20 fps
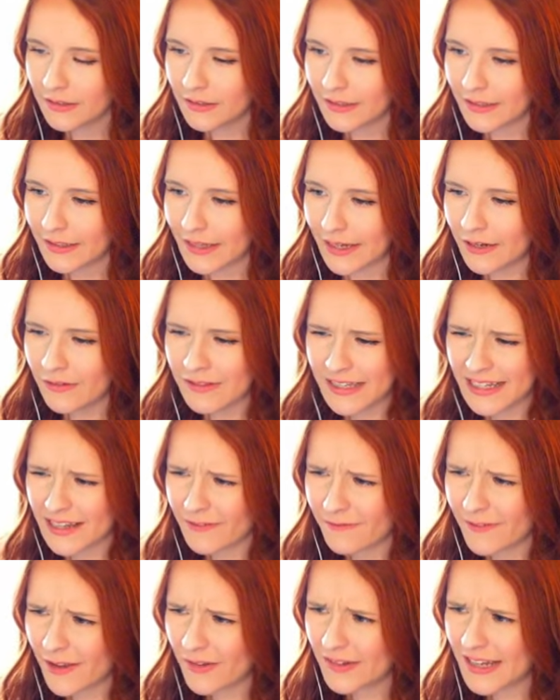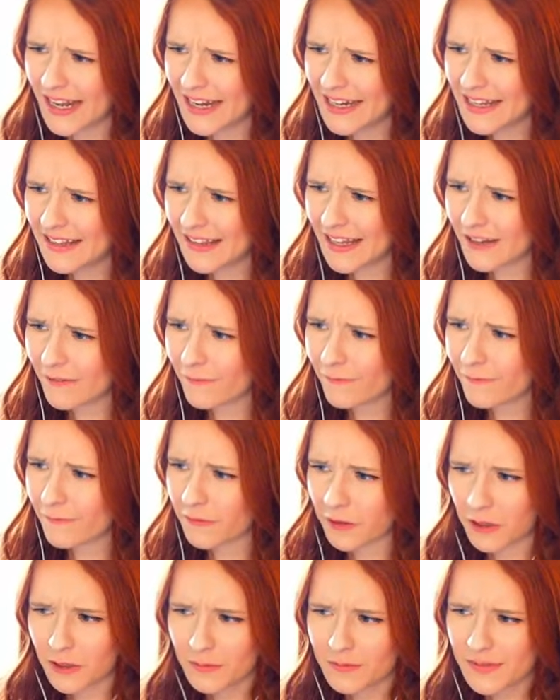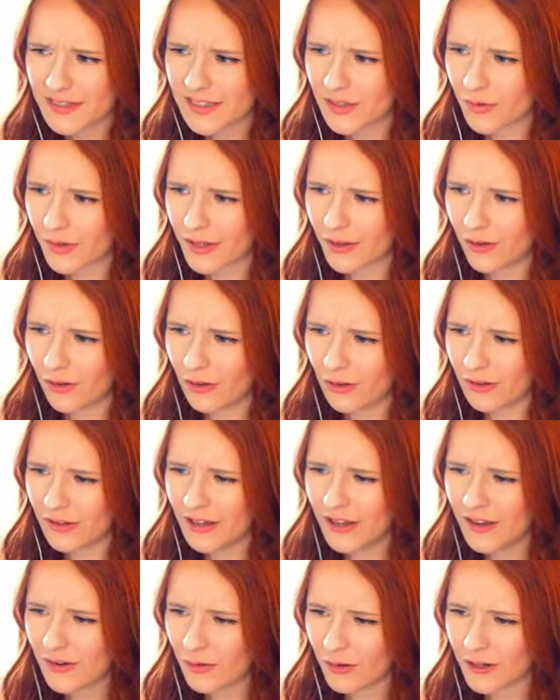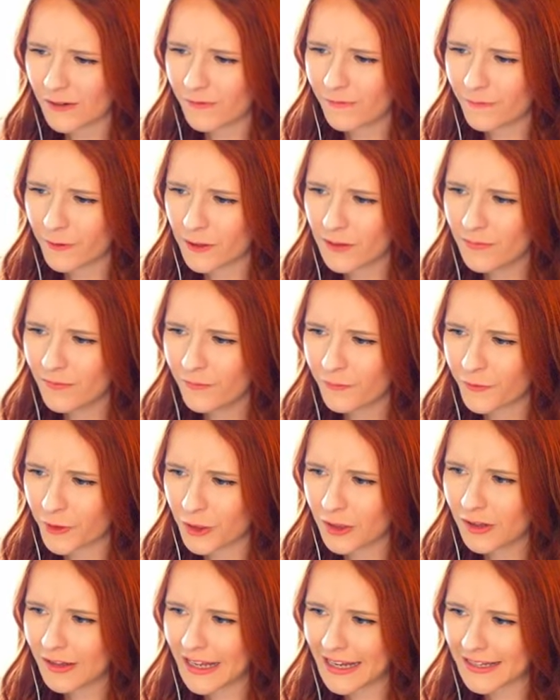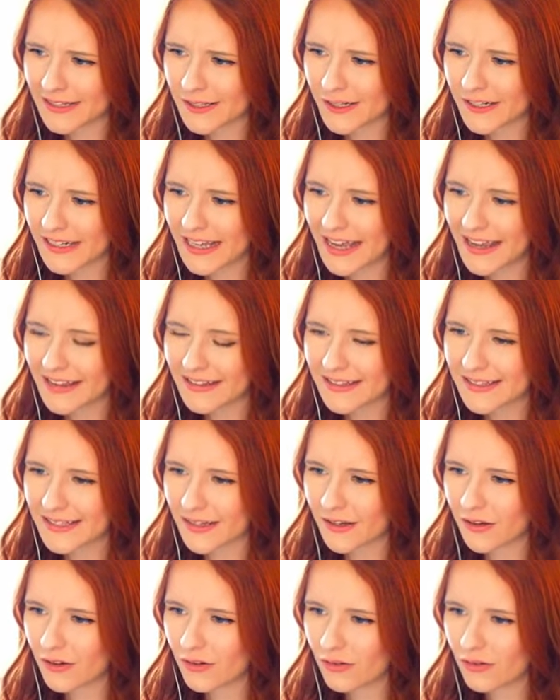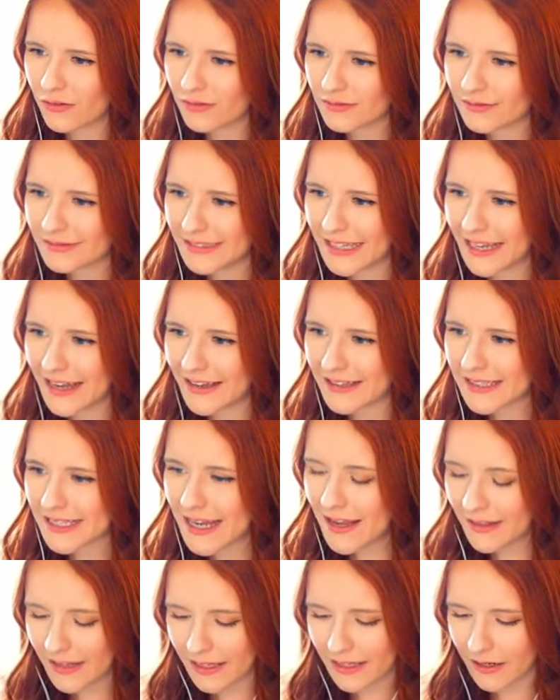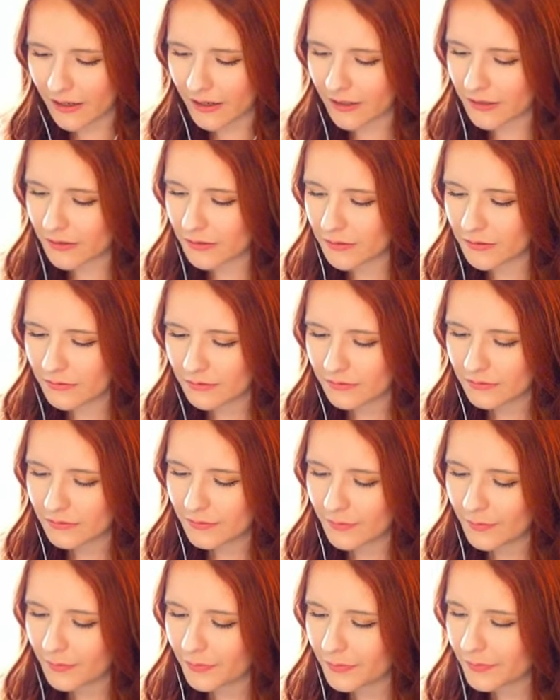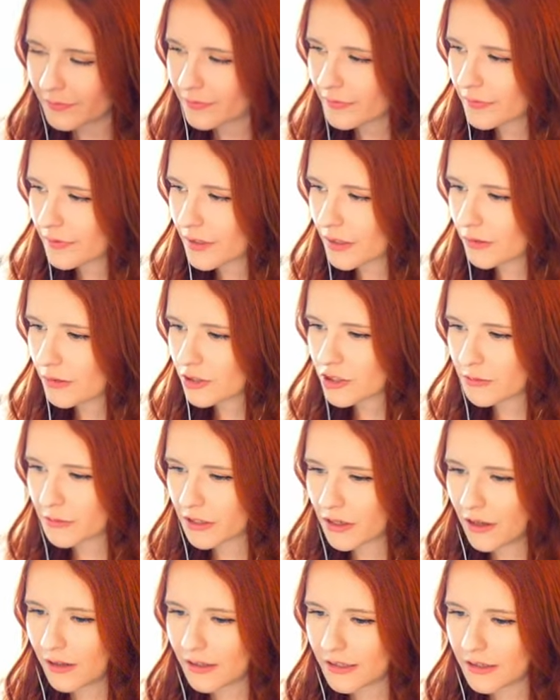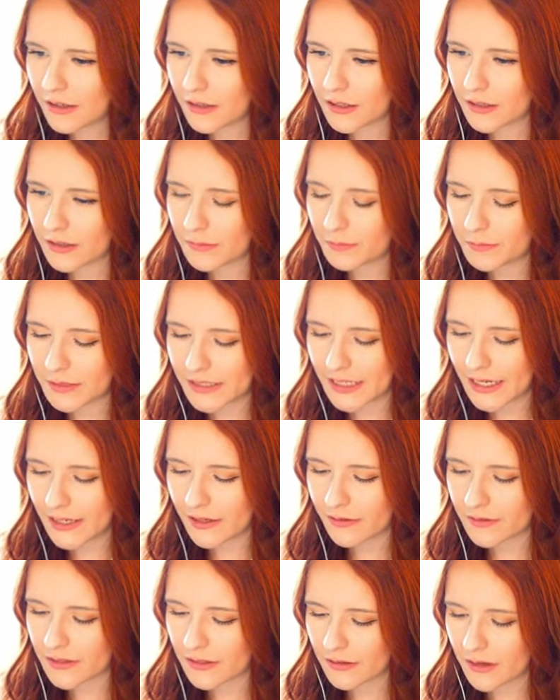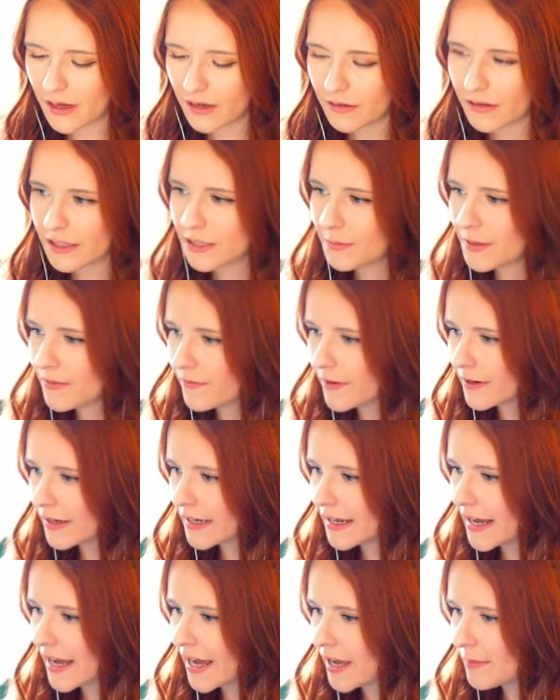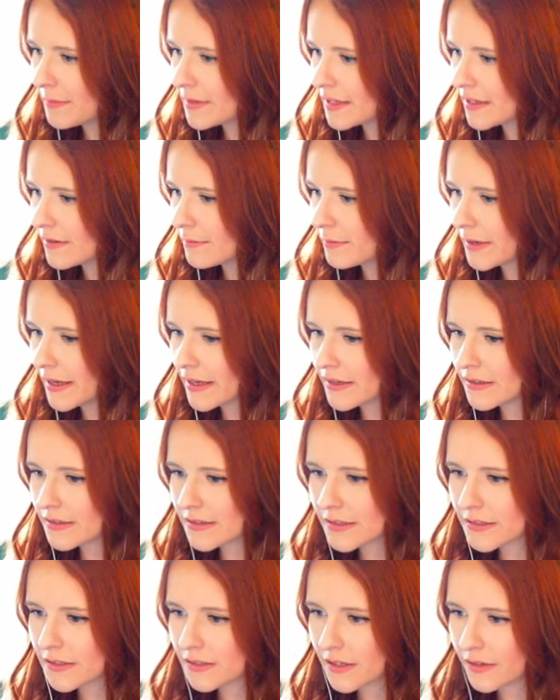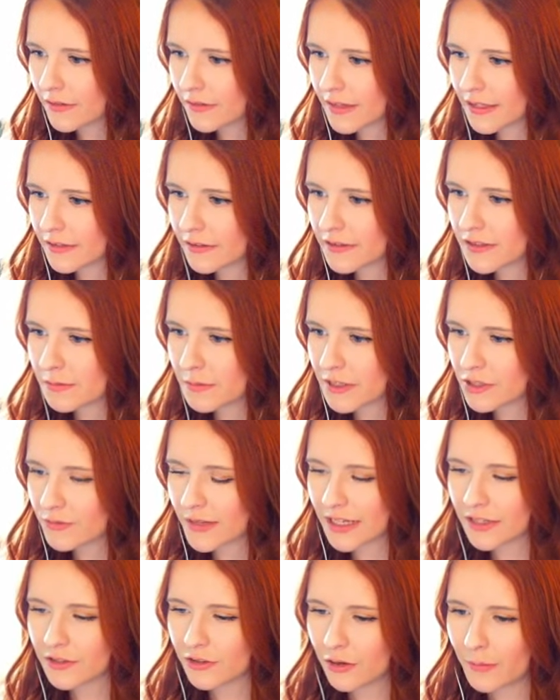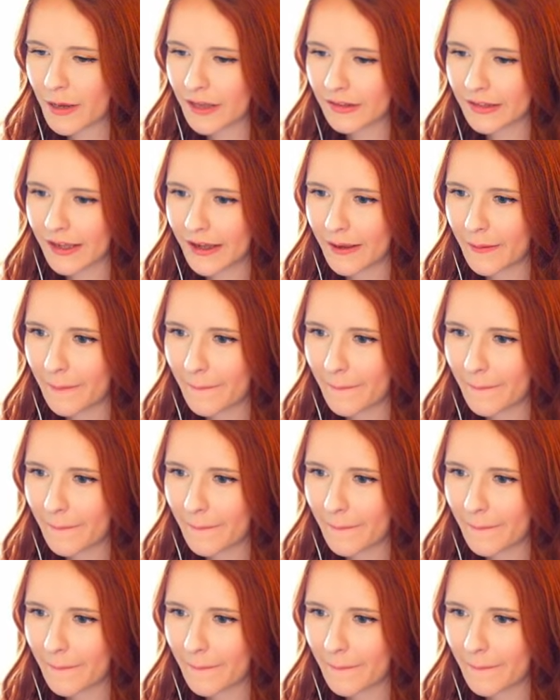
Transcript: I don't think I've found any like firm soil or firm fertilizer yet. So yeah, sadly our or whatchamacallit, our potatoes are not going to be very happy, but I don't think there's much we can do about that.